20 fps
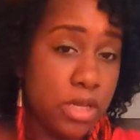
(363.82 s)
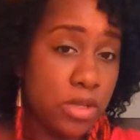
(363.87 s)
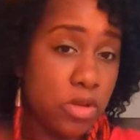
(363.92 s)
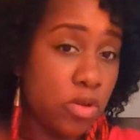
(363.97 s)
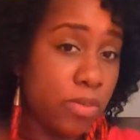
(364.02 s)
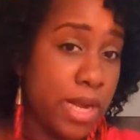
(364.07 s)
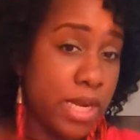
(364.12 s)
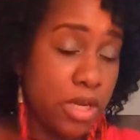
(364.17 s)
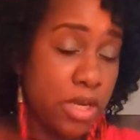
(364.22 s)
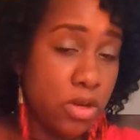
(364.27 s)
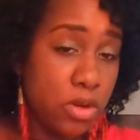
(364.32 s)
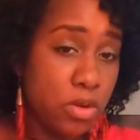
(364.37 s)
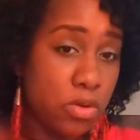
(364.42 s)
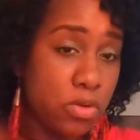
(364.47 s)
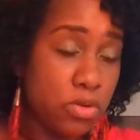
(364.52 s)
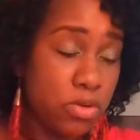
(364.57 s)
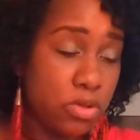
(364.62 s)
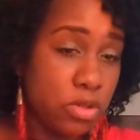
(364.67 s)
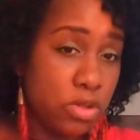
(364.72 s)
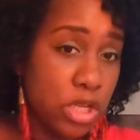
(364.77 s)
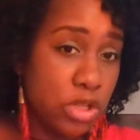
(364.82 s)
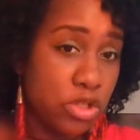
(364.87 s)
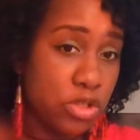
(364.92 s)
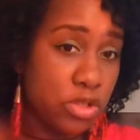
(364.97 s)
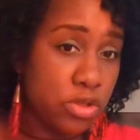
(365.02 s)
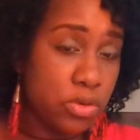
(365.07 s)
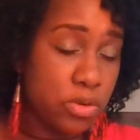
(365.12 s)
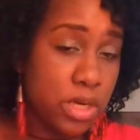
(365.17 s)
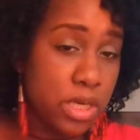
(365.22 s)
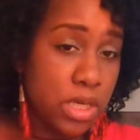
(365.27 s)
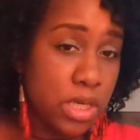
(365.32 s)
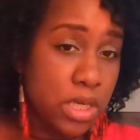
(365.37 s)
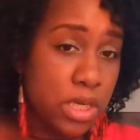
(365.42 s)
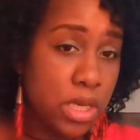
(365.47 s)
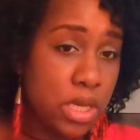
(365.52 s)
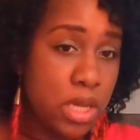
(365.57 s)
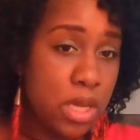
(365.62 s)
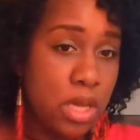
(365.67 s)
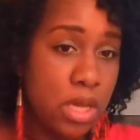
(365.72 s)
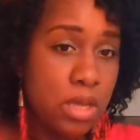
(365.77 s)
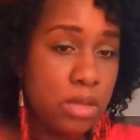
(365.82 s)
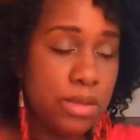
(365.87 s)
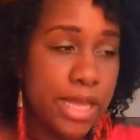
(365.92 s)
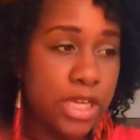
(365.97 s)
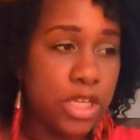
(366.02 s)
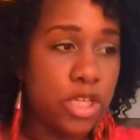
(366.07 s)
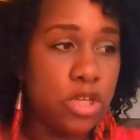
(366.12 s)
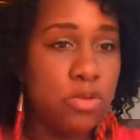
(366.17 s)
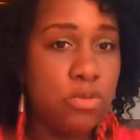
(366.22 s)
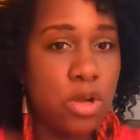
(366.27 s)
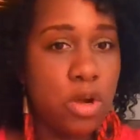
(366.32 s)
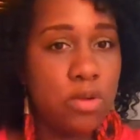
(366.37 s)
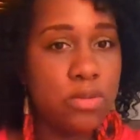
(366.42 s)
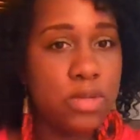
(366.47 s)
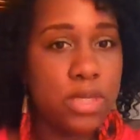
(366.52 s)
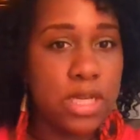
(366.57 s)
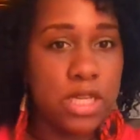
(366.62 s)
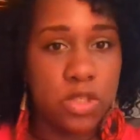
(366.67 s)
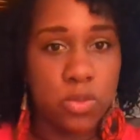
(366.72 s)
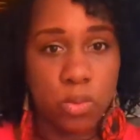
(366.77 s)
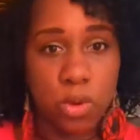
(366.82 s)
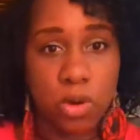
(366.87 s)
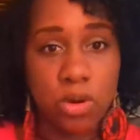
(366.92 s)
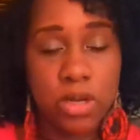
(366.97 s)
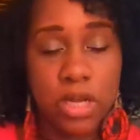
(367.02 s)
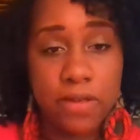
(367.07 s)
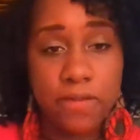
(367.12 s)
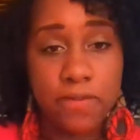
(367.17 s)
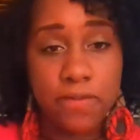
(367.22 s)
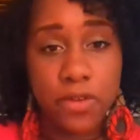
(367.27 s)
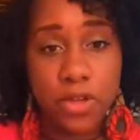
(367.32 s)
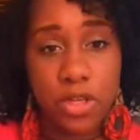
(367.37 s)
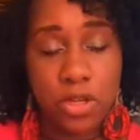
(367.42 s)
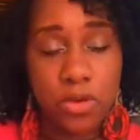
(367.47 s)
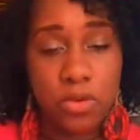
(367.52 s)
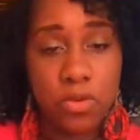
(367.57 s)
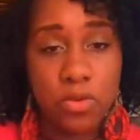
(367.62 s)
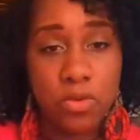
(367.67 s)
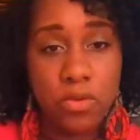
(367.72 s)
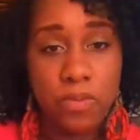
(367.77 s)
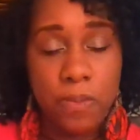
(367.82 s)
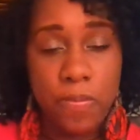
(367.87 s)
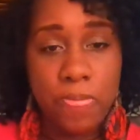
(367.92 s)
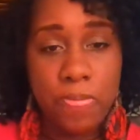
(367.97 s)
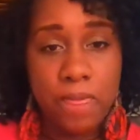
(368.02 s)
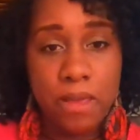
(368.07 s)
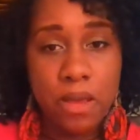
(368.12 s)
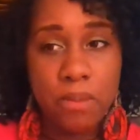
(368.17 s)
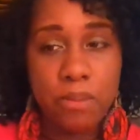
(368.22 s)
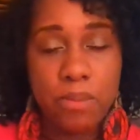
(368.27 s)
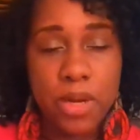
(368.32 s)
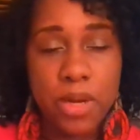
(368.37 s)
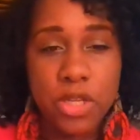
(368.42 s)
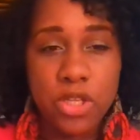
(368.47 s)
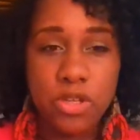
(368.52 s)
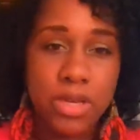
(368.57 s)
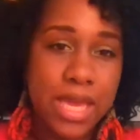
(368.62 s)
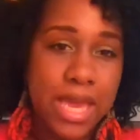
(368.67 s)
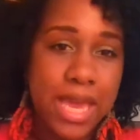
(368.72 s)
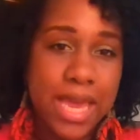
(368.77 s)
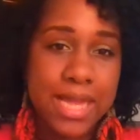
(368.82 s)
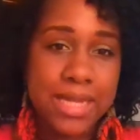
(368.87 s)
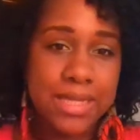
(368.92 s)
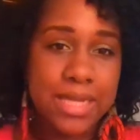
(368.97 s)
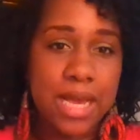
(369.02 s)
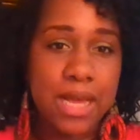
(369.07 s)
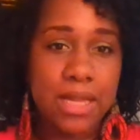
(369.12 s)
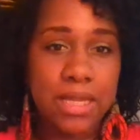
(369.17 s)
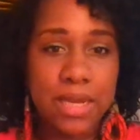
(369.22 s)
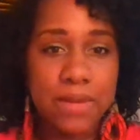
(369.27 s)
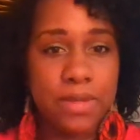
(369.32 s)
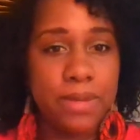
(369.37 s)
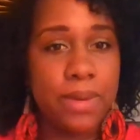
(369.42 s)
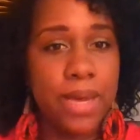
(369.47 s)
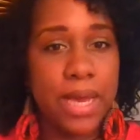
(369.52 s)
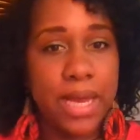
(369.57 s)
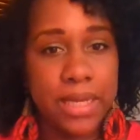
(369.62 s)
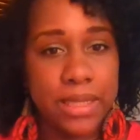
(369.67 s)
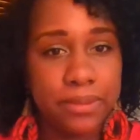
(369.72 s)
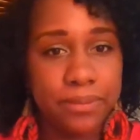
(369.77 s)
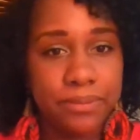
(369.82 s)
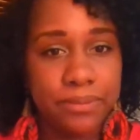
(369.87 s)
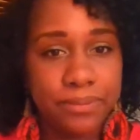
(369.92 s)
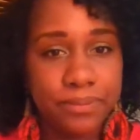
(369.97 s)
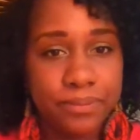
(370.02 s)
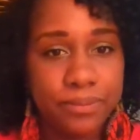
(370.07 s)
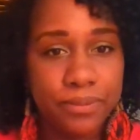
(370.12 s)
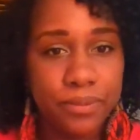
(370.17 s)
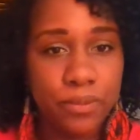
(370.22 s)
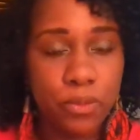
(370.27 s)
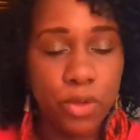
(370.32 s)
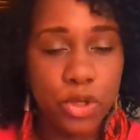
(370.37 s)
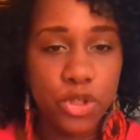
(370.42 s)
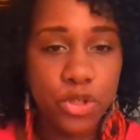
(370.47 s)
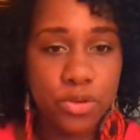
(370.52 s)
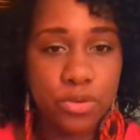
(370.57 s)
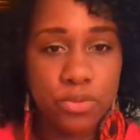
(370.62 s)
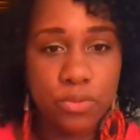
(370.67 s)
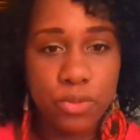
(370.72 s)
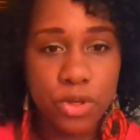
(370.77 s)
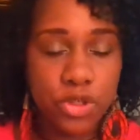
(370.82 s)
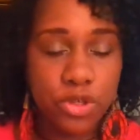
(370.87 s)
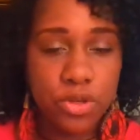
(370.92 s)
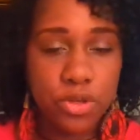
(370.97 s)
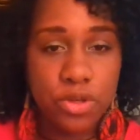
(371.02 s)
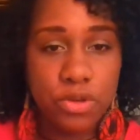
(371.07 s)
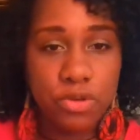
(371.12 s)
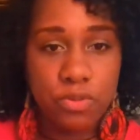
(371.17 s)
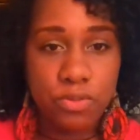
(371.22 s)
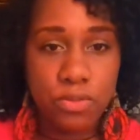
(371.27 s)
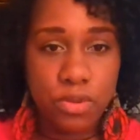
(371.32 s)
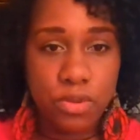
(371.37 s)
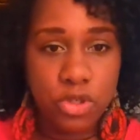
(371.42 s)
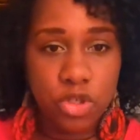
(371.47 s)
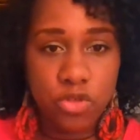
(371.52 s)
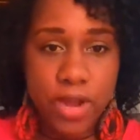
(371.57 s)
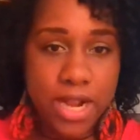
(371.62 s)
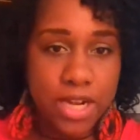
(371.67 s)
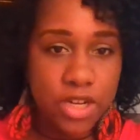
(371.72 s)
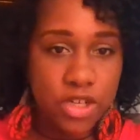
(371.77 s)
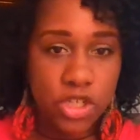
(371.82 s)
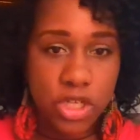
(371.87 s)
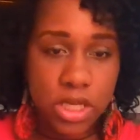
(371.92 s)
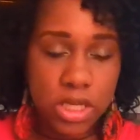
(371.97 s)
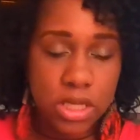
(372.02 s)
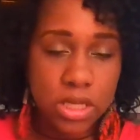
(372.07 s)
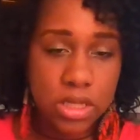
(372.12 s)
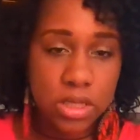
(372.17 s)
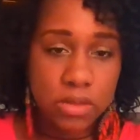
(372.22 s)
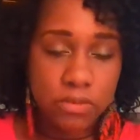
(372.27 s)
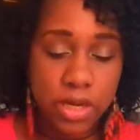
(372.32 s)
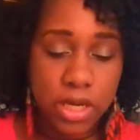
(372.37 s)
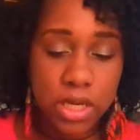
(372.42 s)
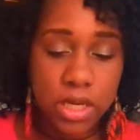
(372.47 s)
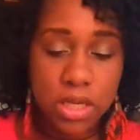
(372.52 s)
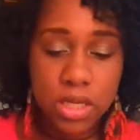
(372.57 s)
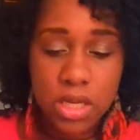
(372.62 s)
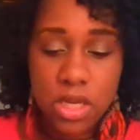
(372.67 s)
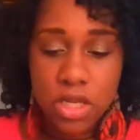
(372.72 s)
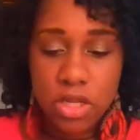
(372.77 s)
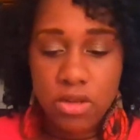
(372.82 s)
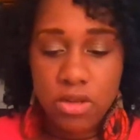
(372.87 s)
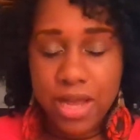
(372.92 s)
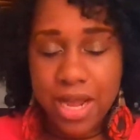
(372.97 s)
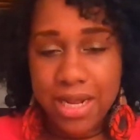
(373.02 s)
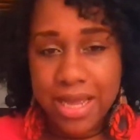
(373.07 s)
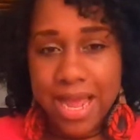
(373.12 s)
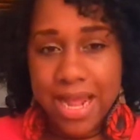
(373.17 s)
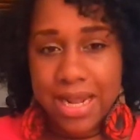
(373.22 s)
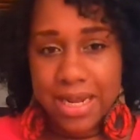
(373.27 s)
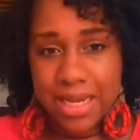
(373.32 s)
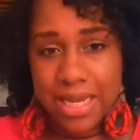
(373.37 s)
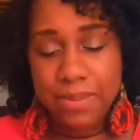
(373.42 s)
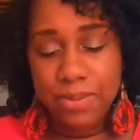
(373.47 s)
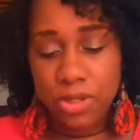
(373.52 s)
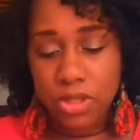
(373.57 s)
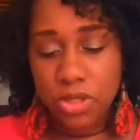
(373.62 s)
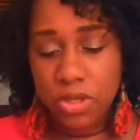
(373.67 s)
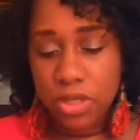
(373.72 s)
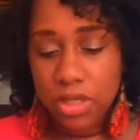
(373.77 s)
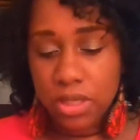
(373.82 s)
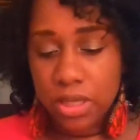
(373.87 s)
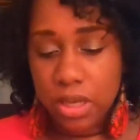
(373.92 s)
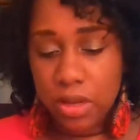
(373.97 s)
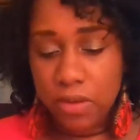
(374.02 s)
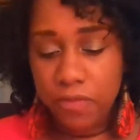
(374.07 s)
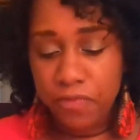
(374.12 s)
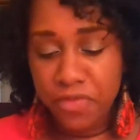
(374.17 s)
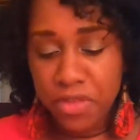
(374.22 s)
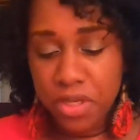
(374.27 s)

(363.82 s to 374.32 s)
nobody knows that you're doing it. Like, you know that it's working for you, but you can't tell everybody what your new strategy is, right? You got to kind of keep it to yourself.